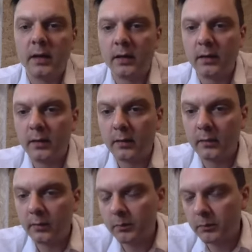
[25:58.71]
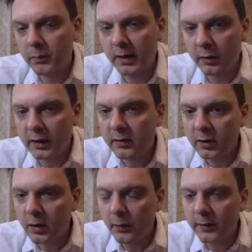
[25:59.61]

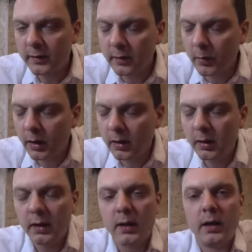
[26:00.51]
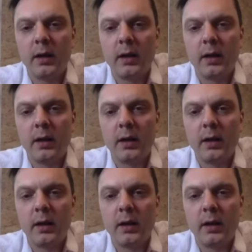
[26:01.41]
Indonesian coffees as well.